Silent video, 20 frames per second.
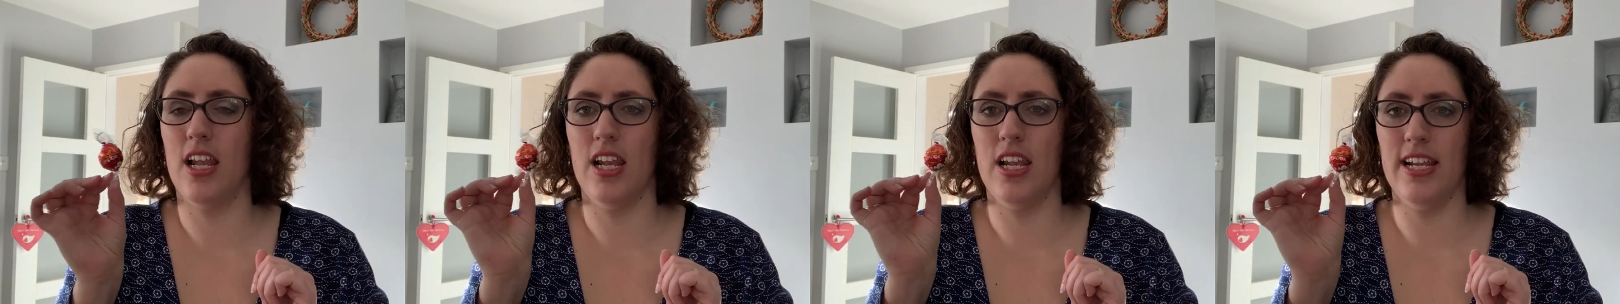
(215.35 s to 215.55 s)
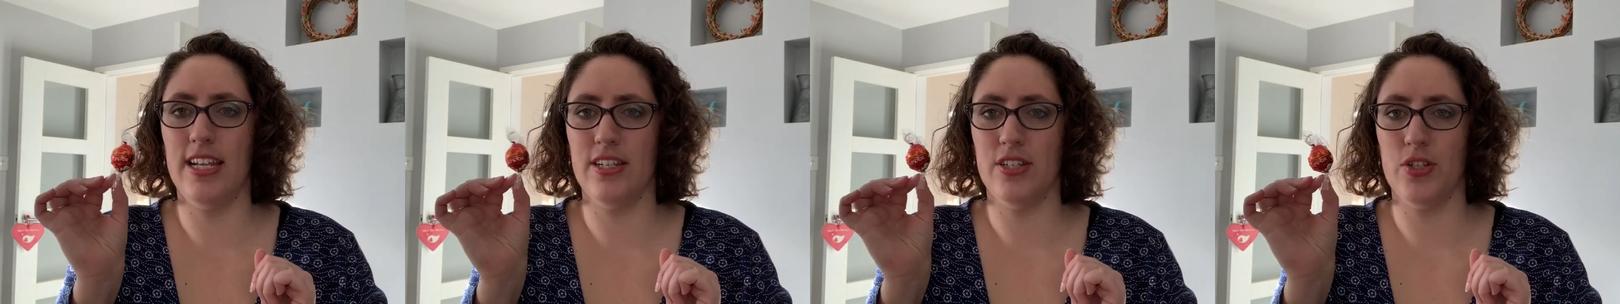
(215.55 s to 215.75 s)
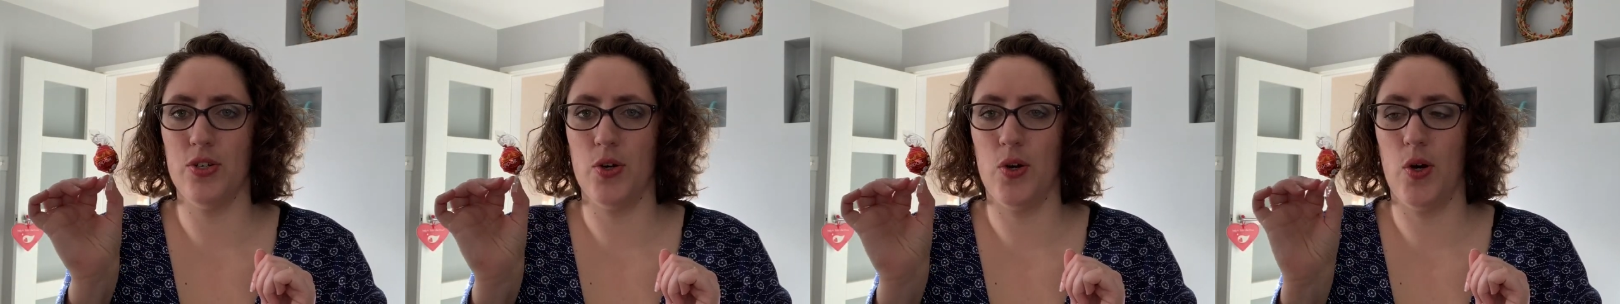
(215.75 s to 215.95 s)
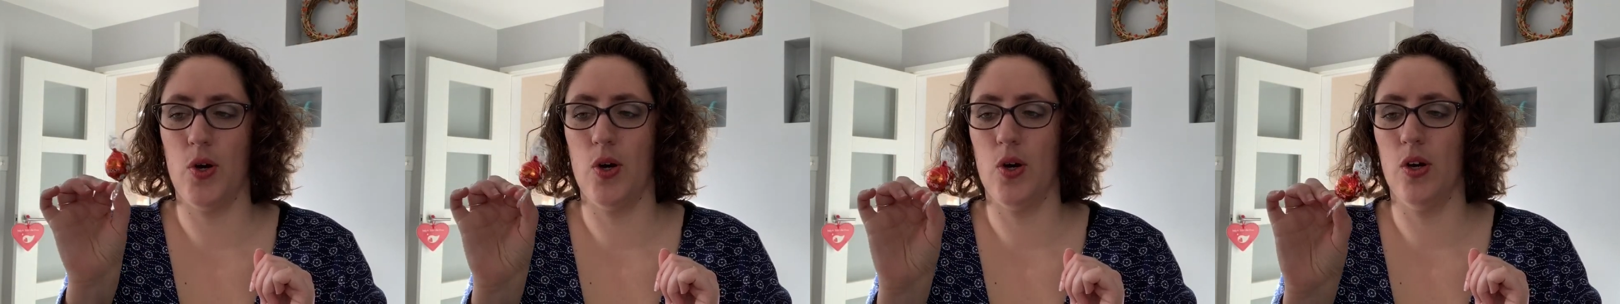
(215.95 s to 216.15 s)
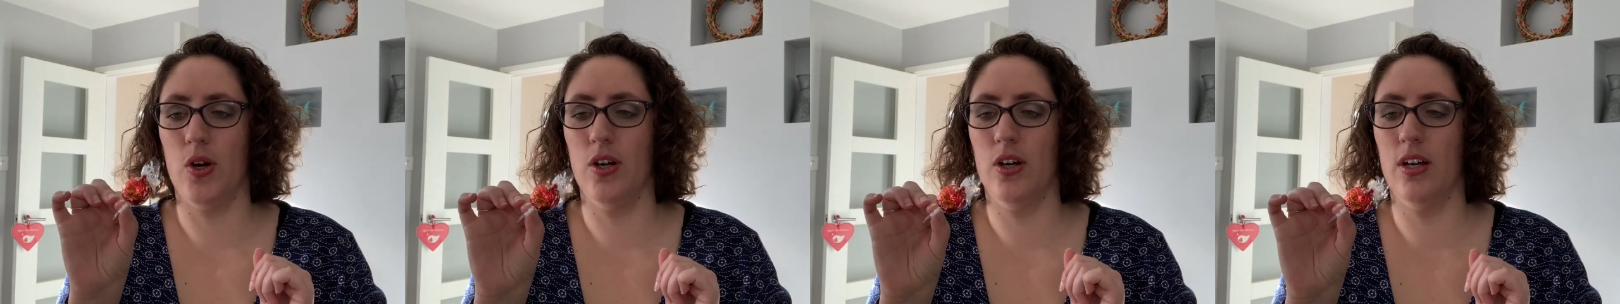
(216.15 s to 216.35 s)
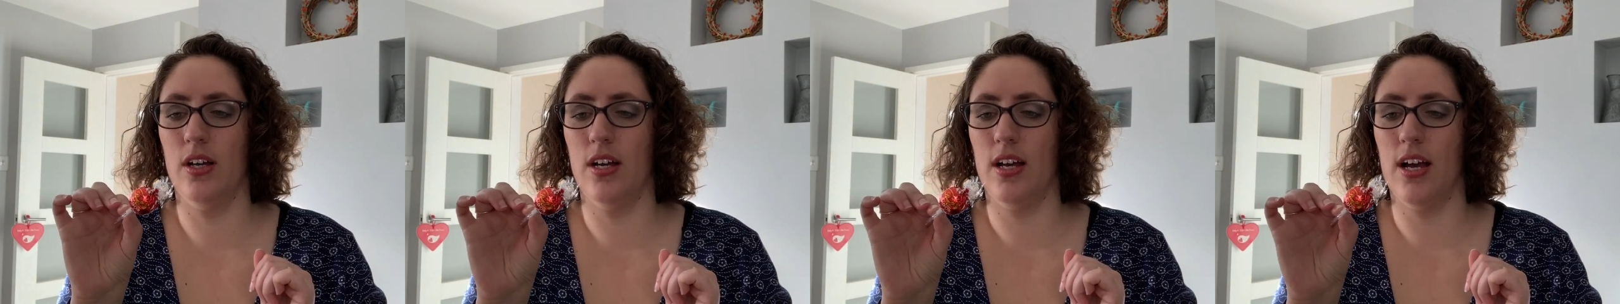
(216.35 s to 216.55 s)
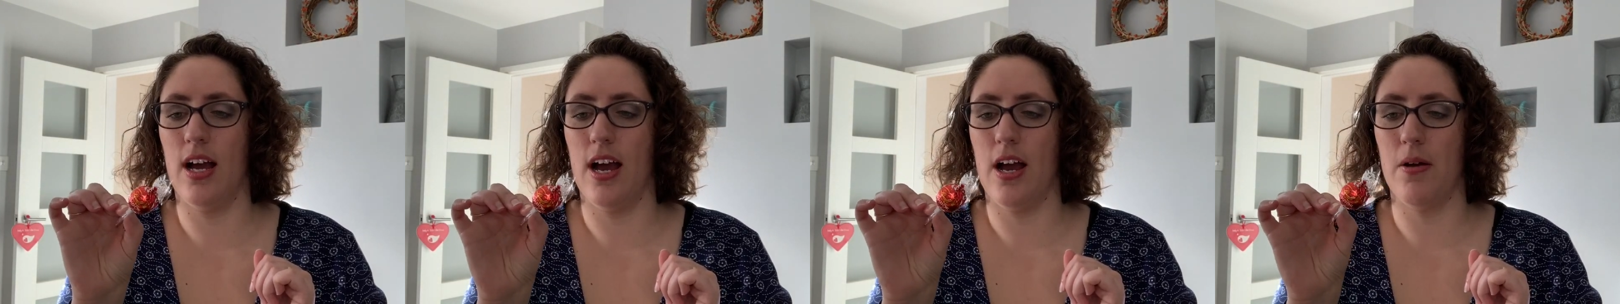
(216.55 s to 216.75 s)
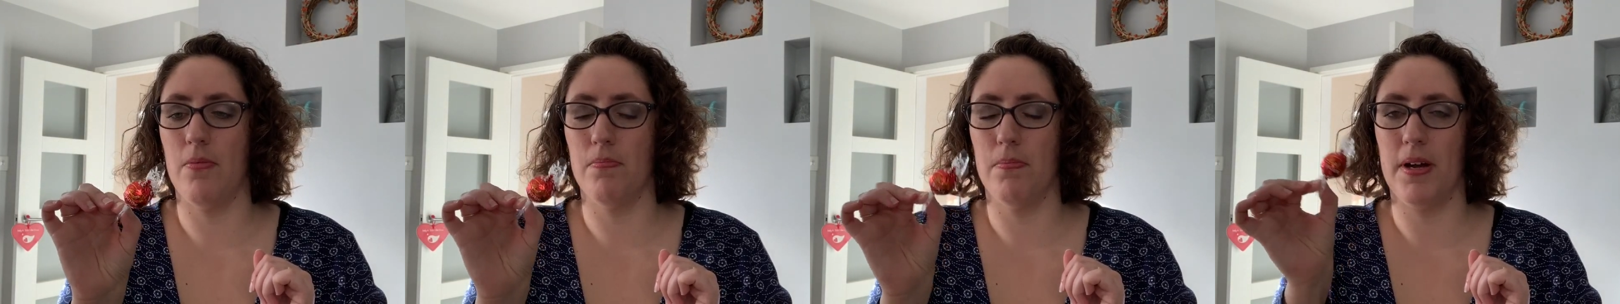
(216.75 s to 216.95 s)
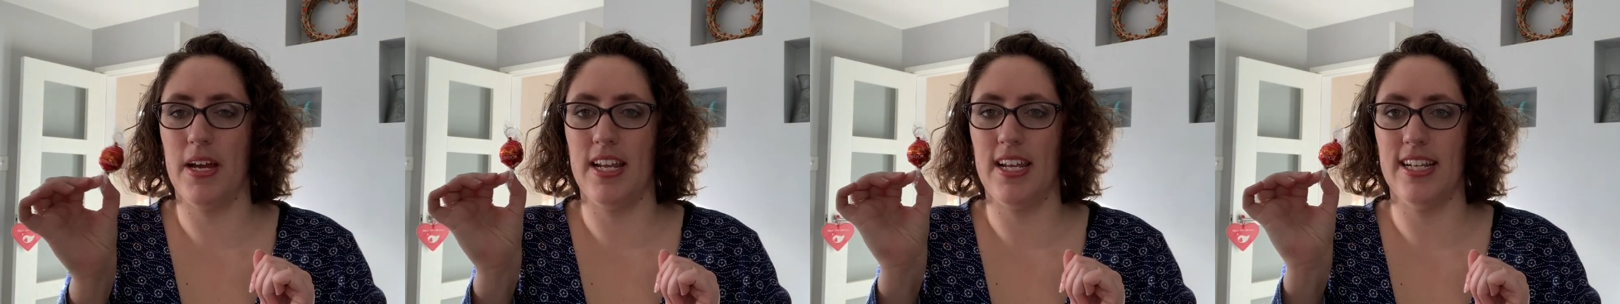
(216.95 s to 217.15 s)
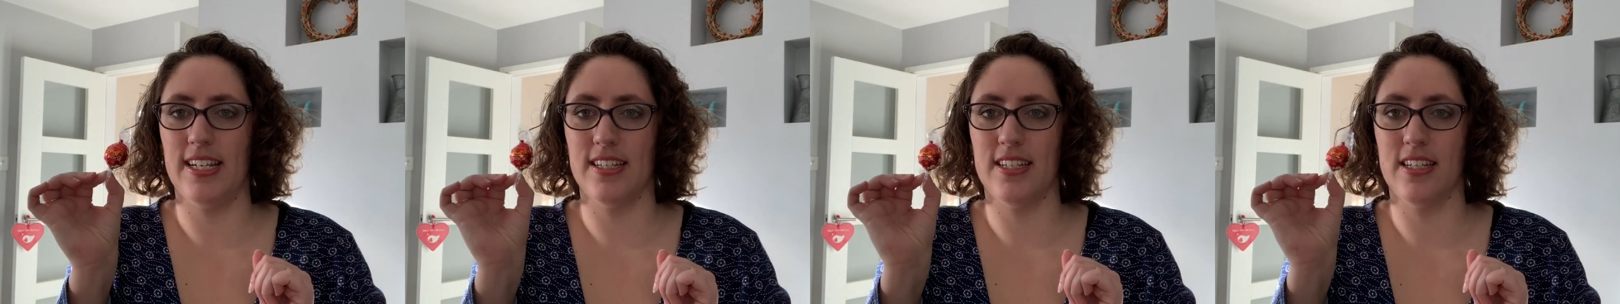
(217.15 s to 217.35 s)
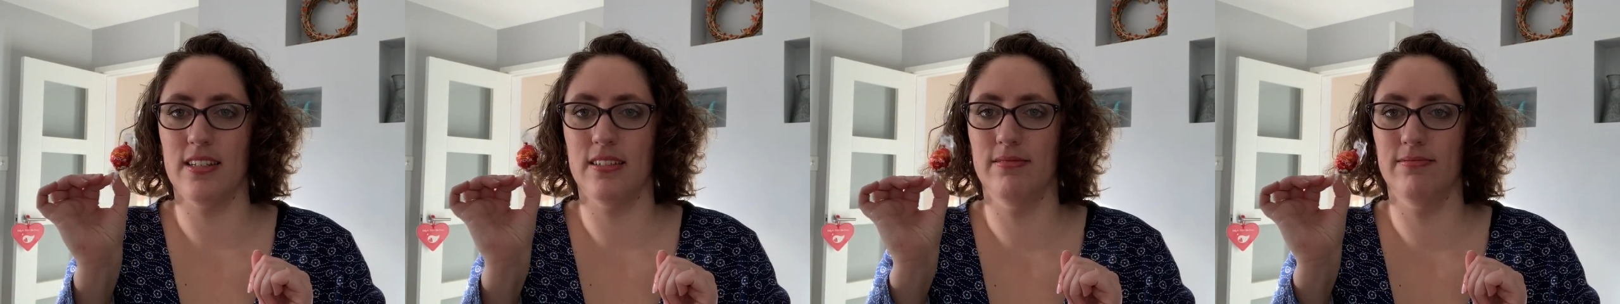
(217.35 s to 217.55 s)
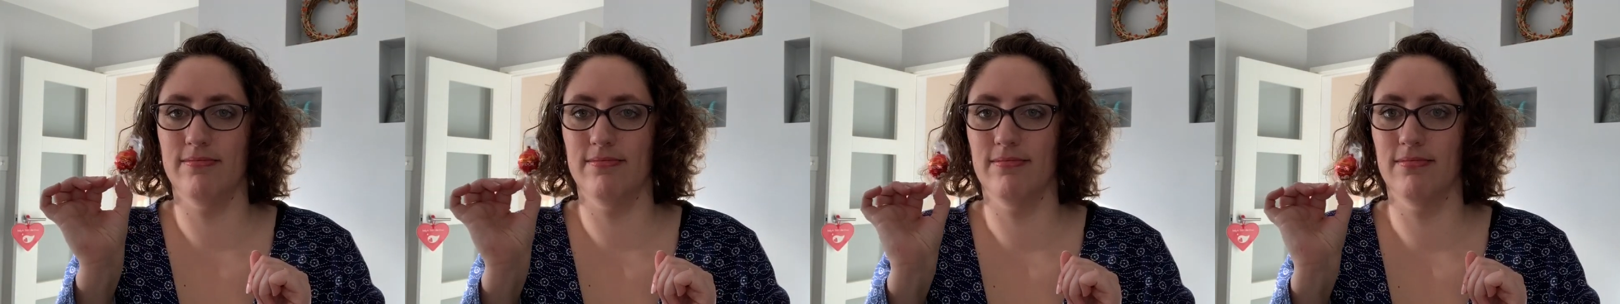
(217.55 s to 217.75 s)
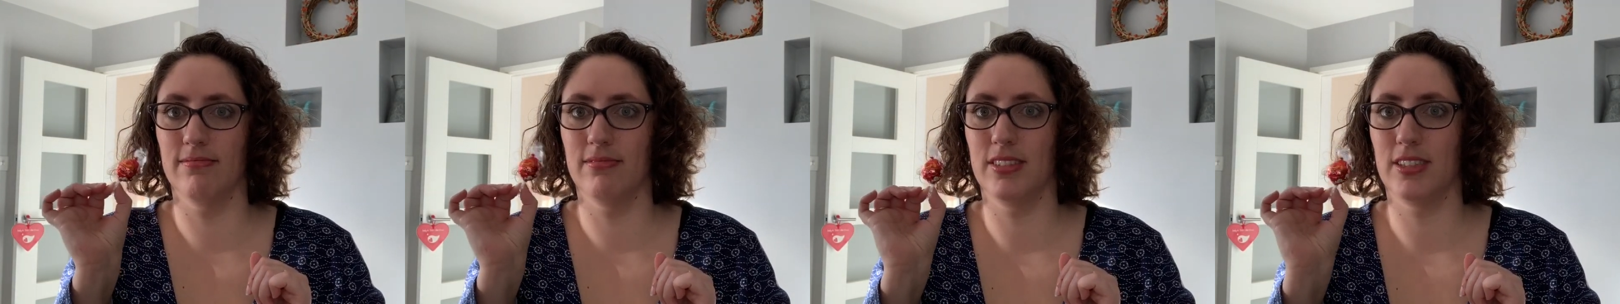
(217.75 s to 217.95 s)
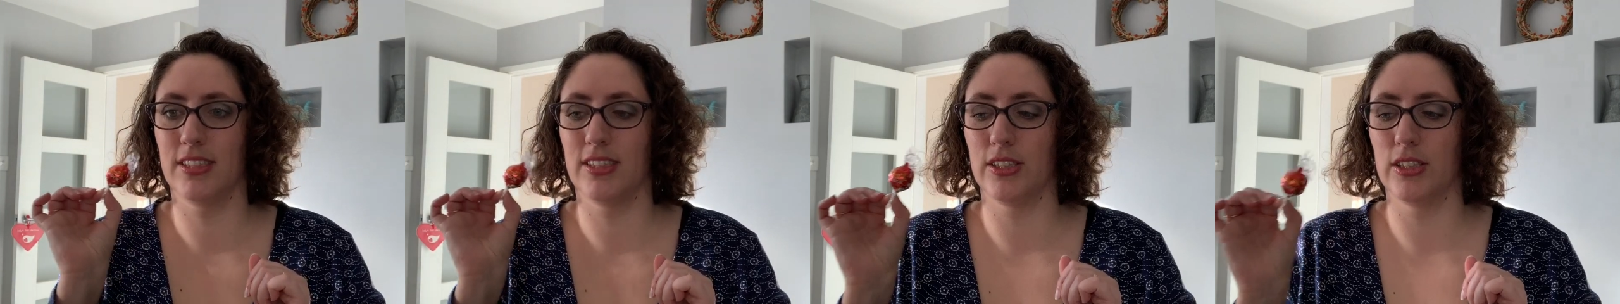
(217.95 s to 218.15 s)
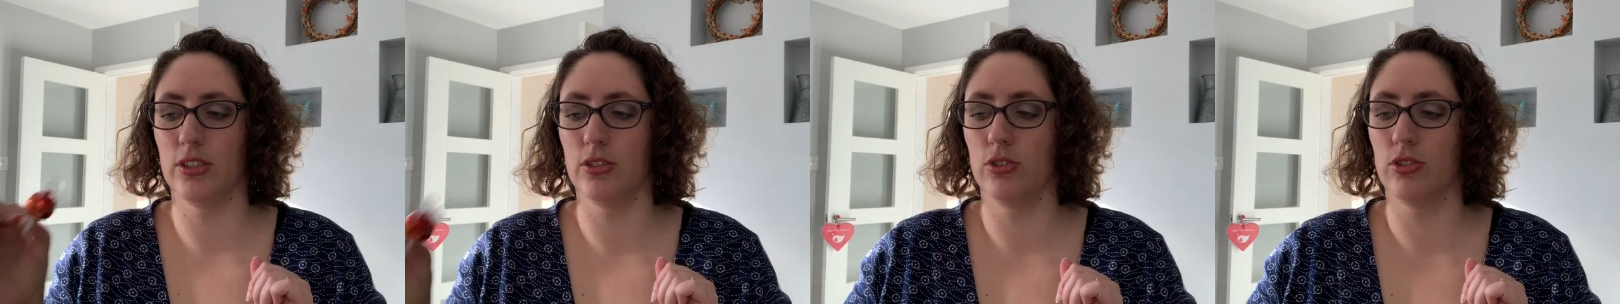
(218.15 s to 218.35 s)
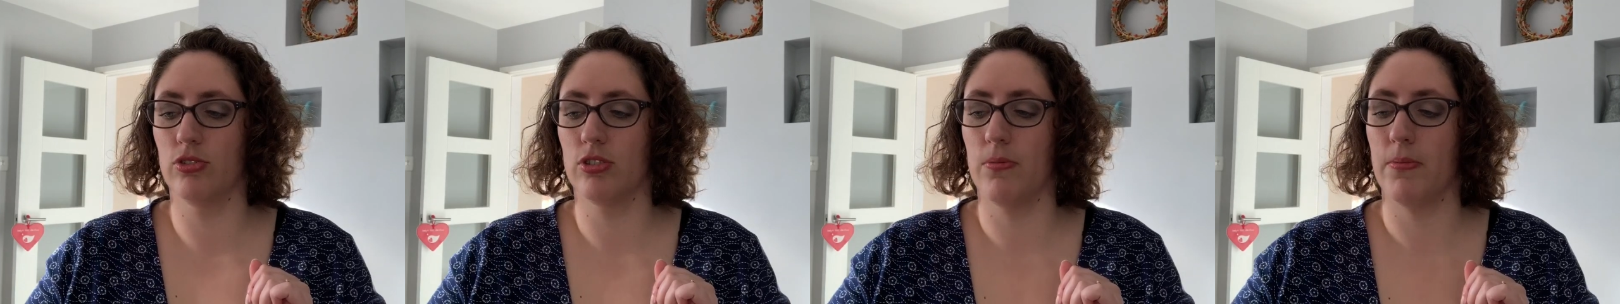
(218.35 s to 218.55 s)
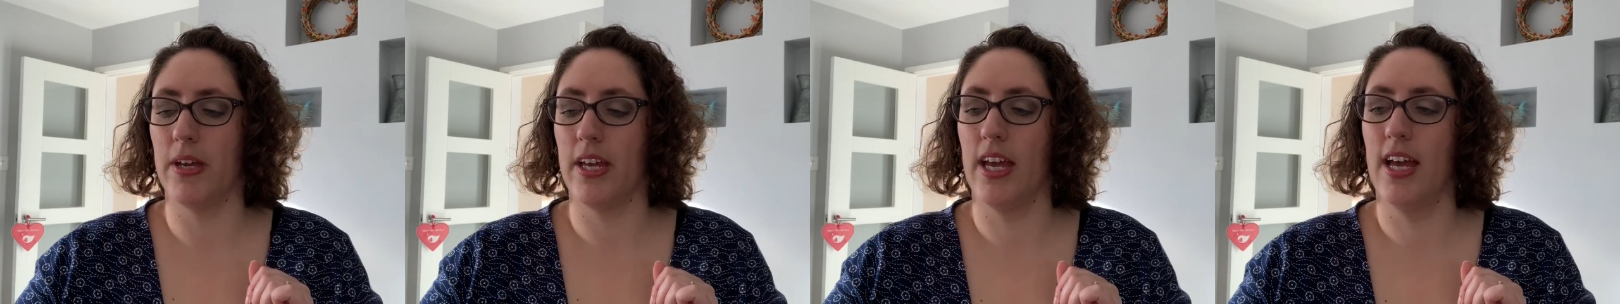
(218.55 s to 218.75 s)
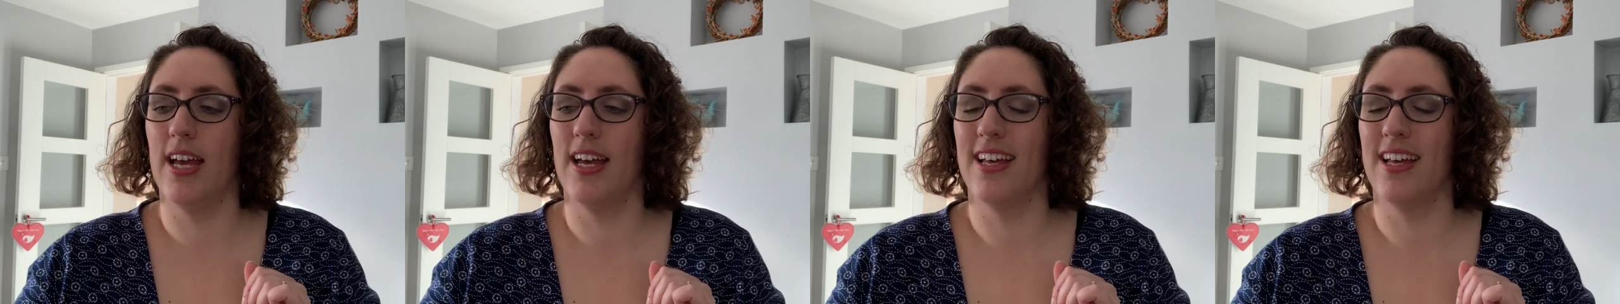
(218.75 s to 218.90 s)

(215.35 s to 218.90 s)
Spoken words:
Lindor by Lindt. Sorry, scrummy.